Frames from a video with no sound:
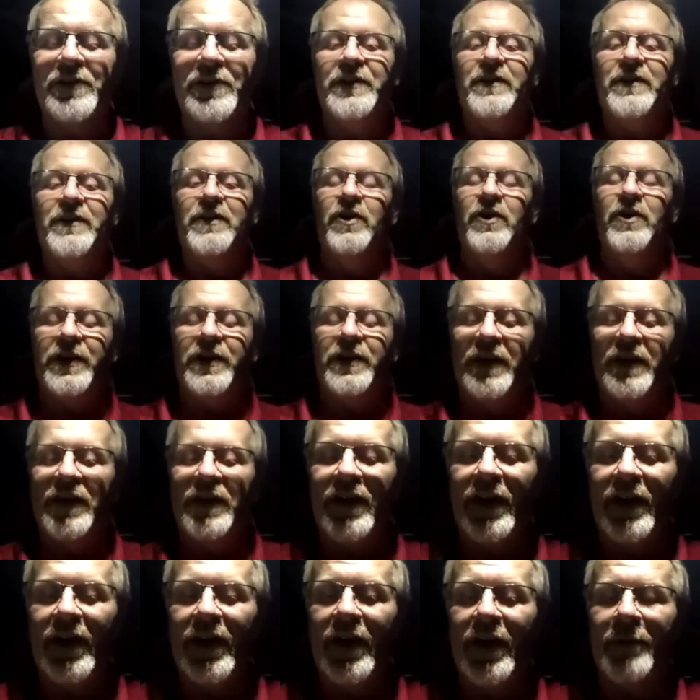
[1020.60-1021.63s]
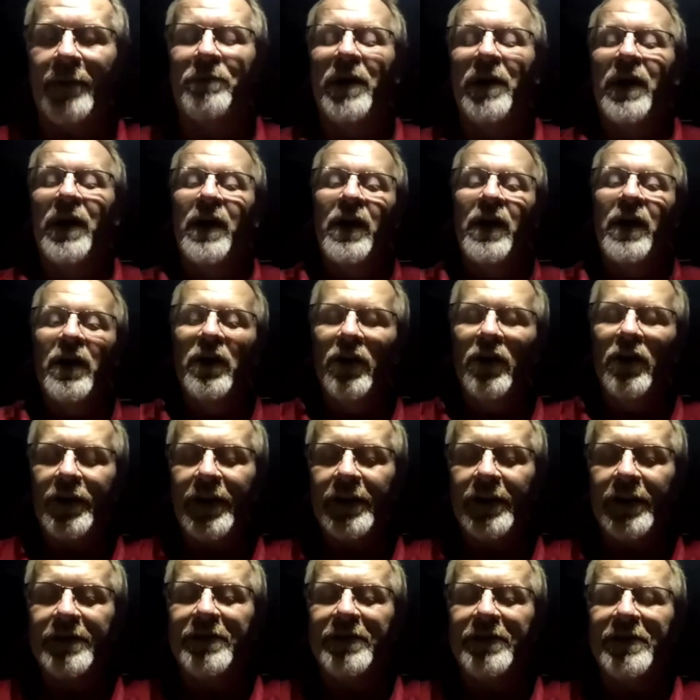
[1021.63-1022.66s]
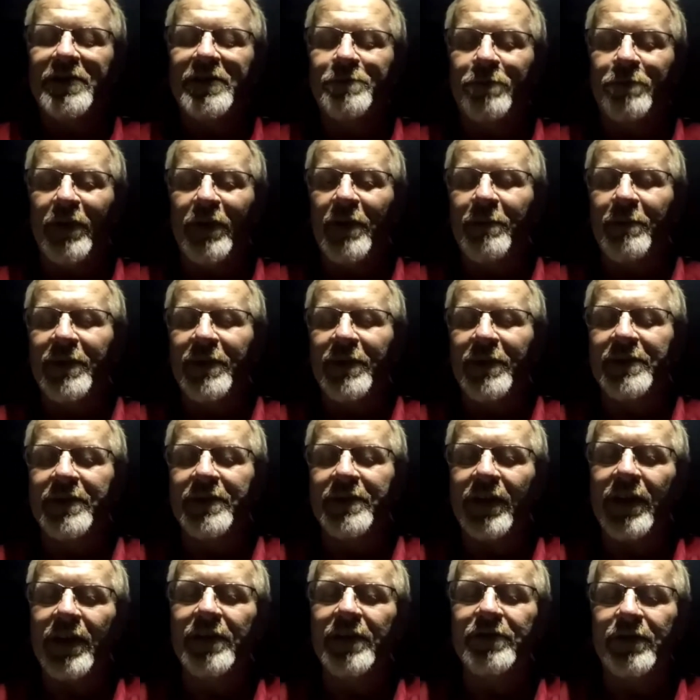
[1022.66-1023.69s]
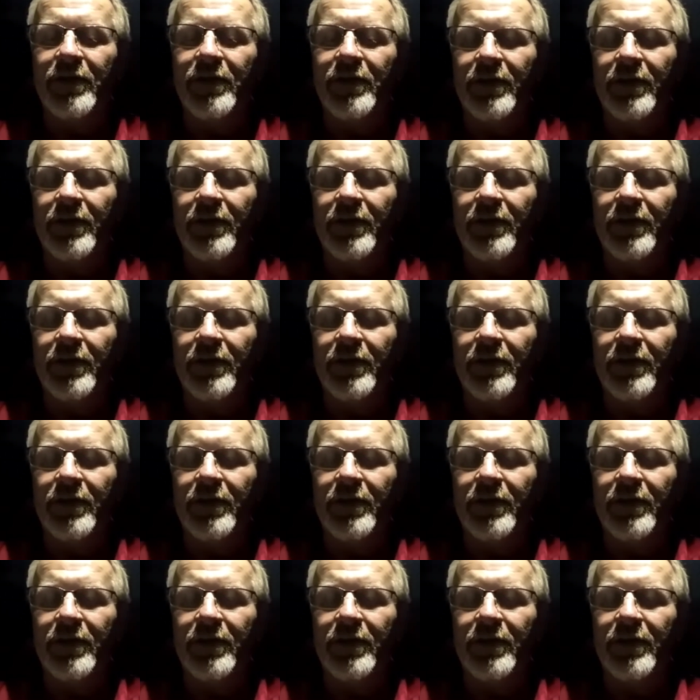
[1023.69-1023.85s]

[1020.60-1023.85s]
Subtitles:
Look it up. Look at the experimentation